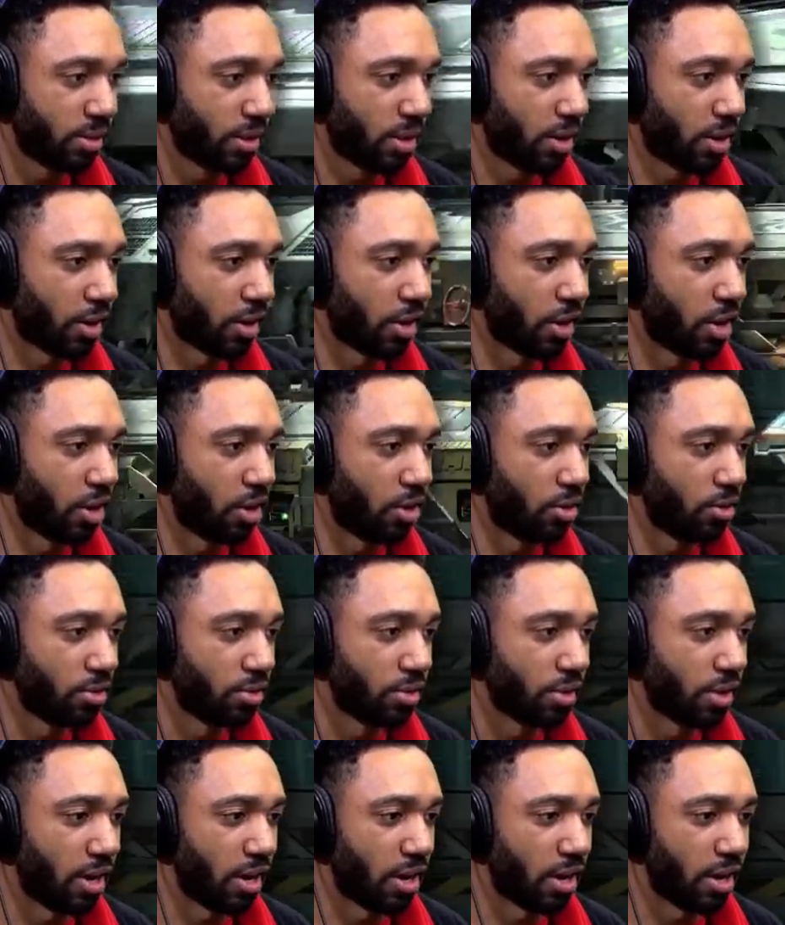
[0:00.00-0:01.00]
There you go.
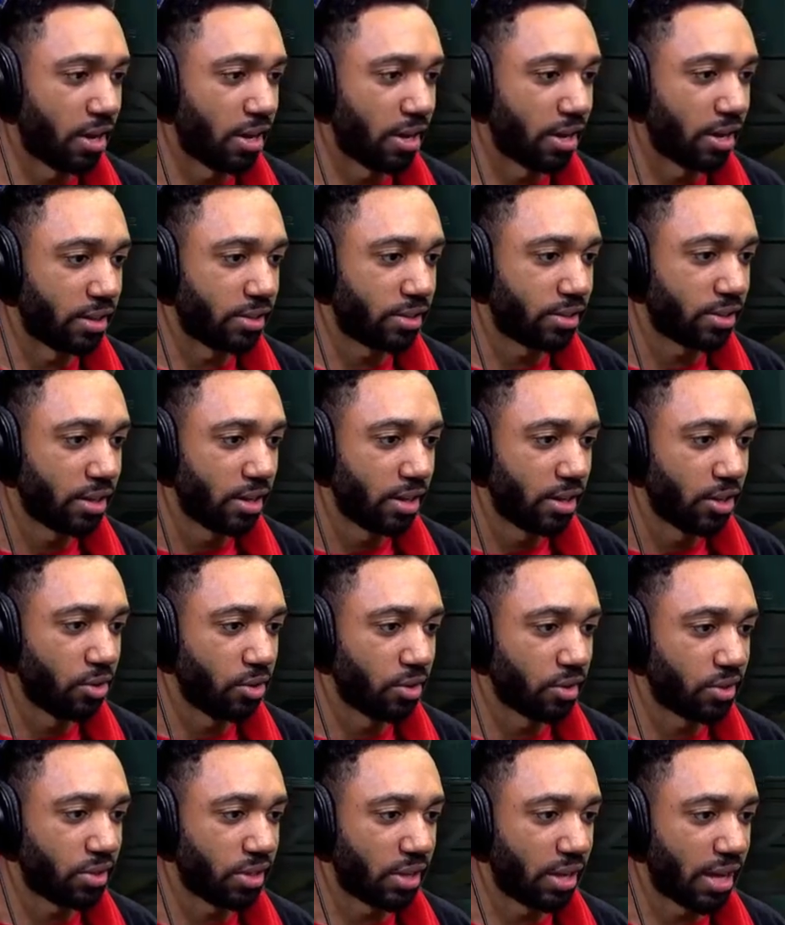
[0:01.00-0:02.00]
There it is.
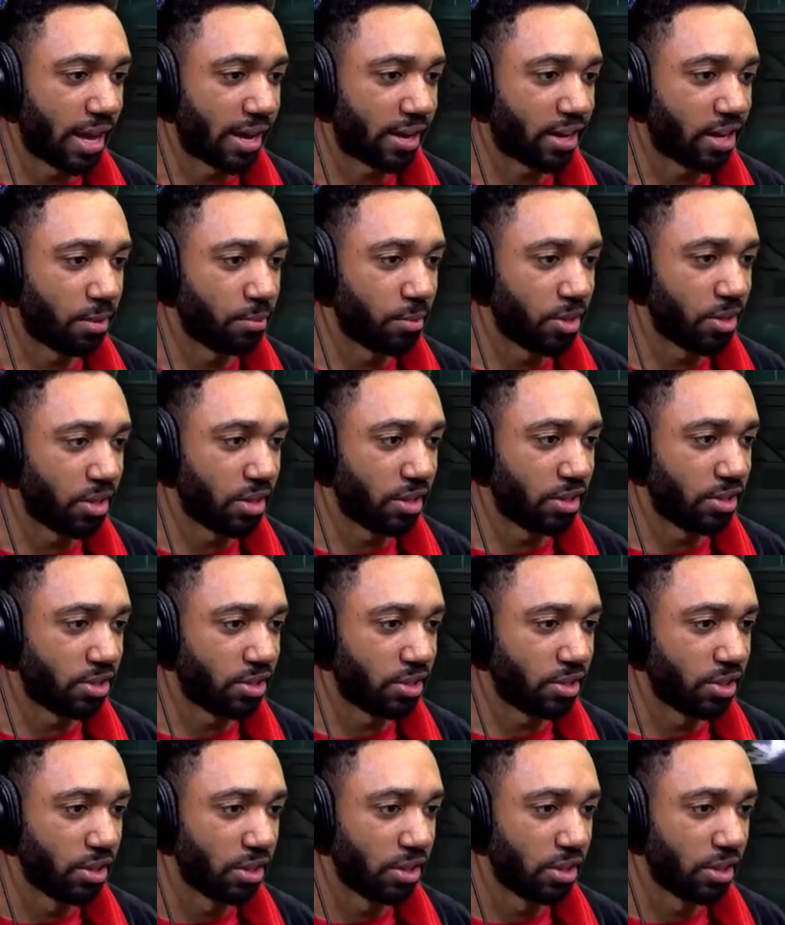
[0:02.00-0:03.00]
You didn't see that coming, did
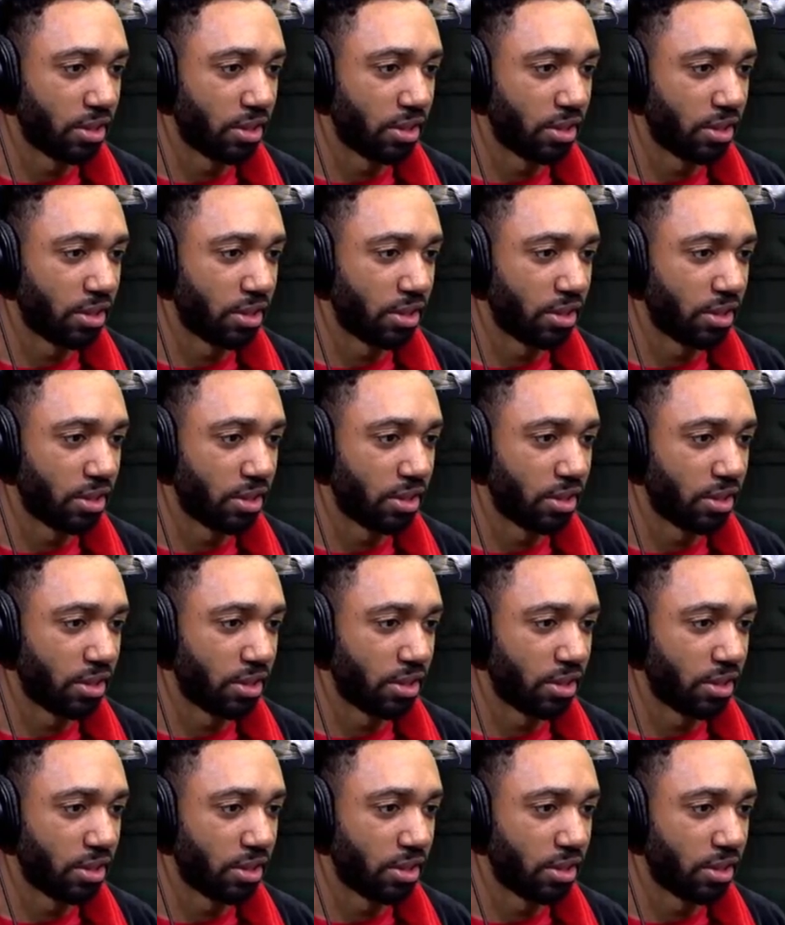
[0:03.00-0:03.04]
you?